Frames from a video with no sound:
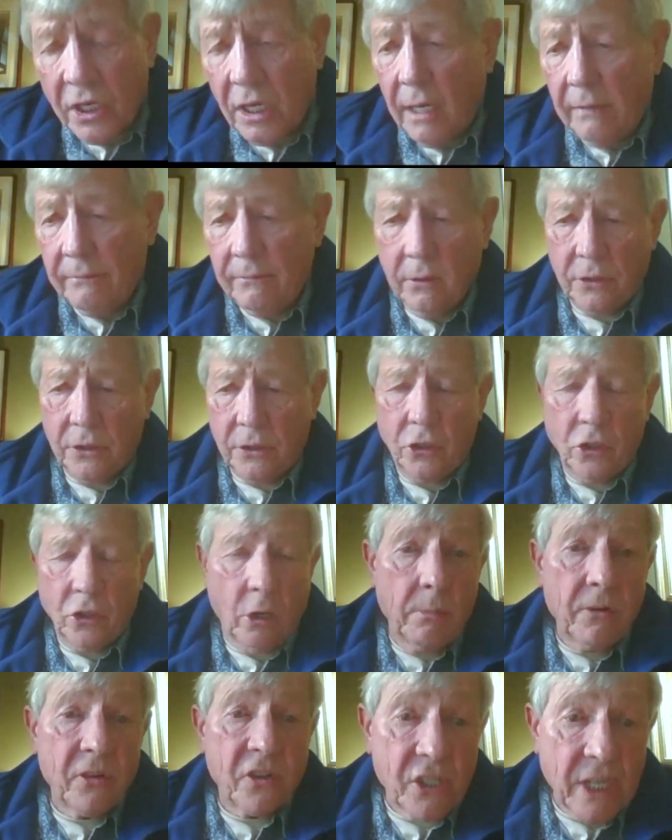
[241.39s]
I've got the
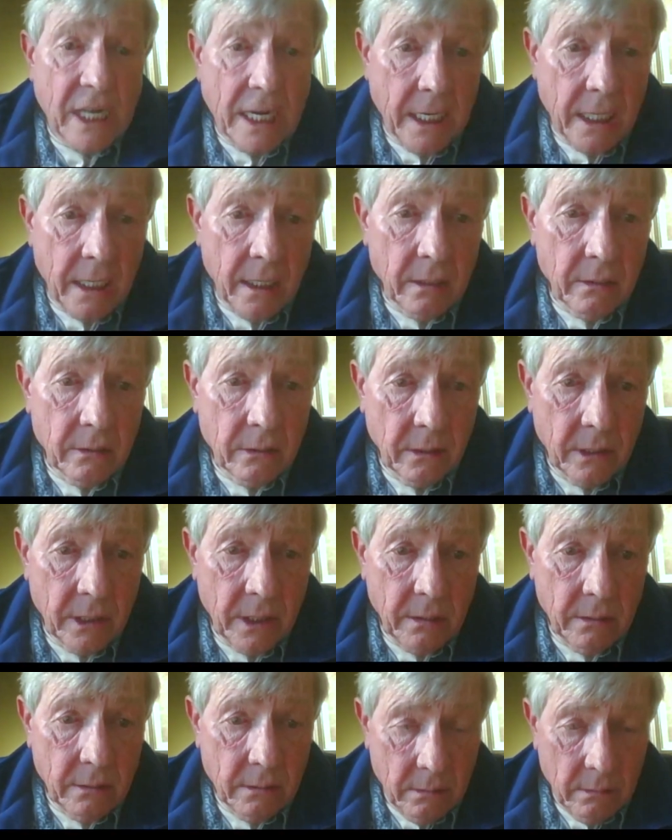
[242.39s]
job of selling
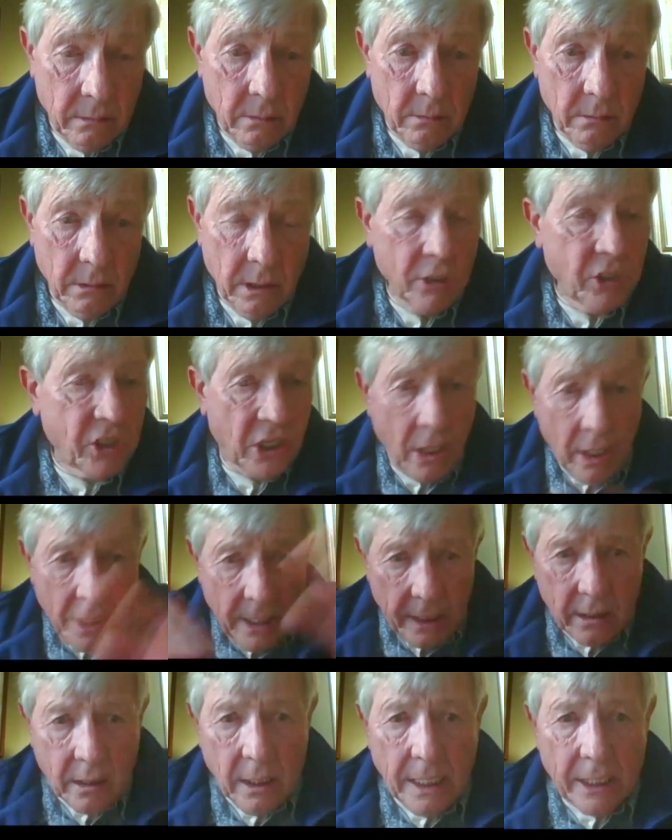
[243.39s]
the entire
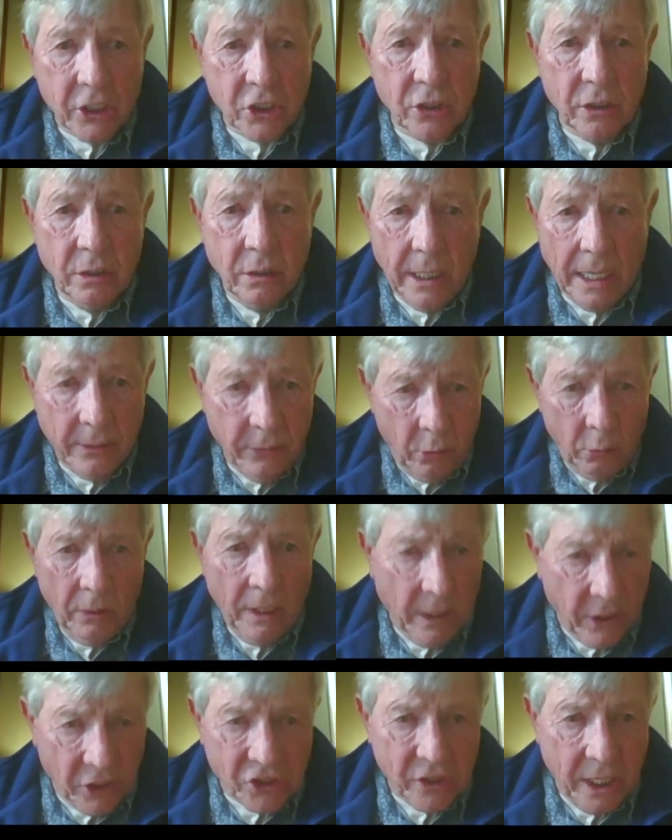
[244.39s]
collection and the
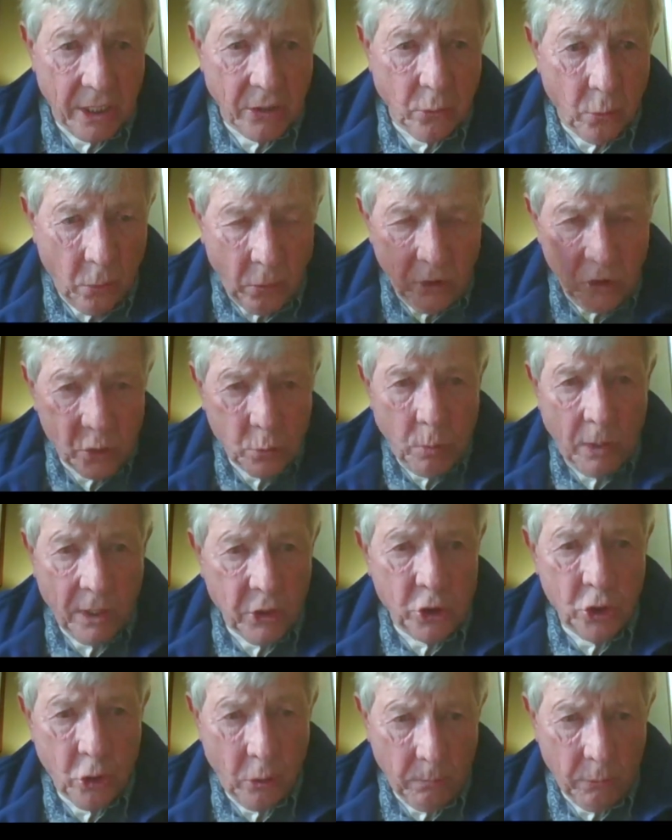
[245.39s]
real estate, all as one
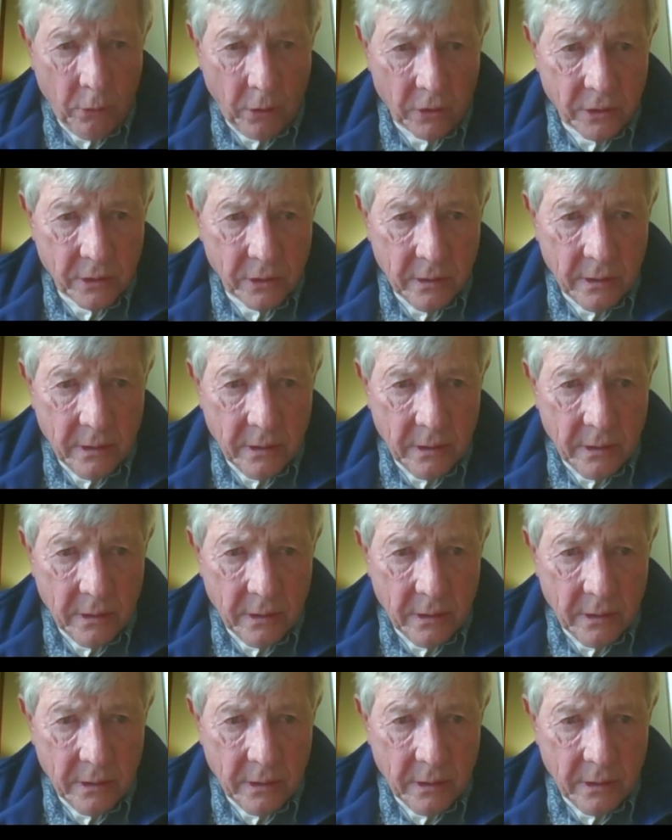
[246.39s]
job lot.